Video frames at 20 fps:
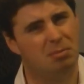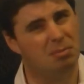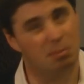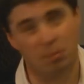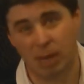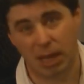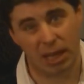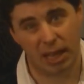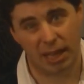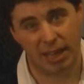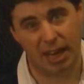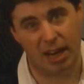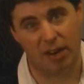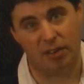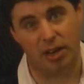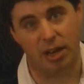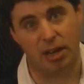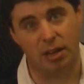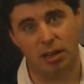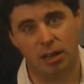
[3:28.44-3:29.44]

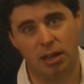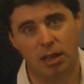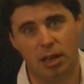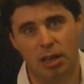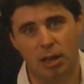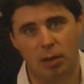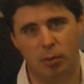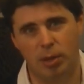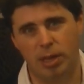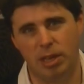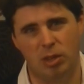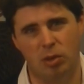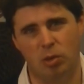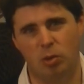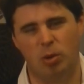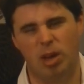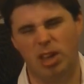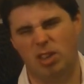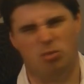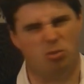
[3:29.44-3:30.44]
military, which is
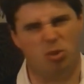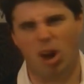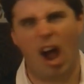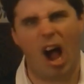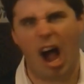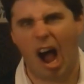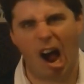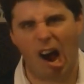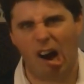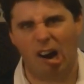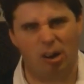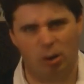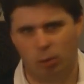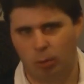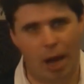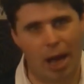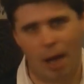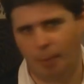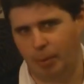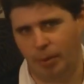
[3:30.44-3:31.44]
always rawr
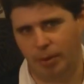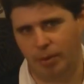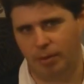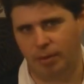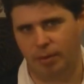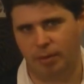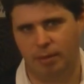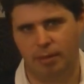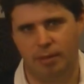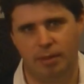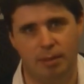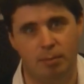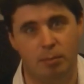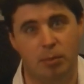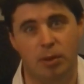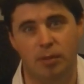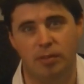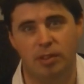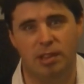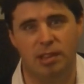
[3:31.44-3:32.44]
weapons in
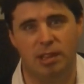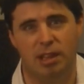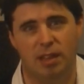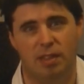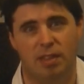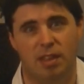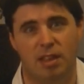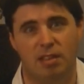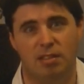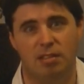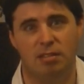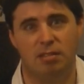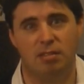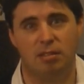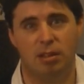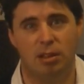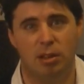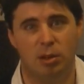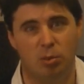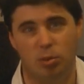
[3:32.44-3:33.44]
movies like this.
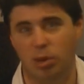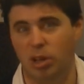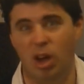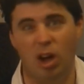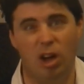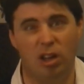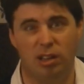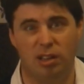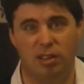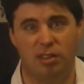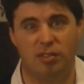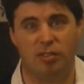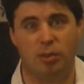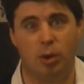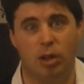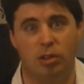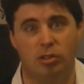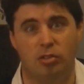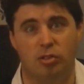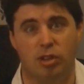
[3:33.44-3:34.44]
Regardless of
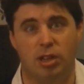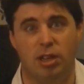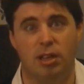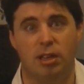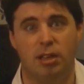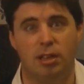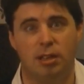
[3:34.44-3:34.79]
country.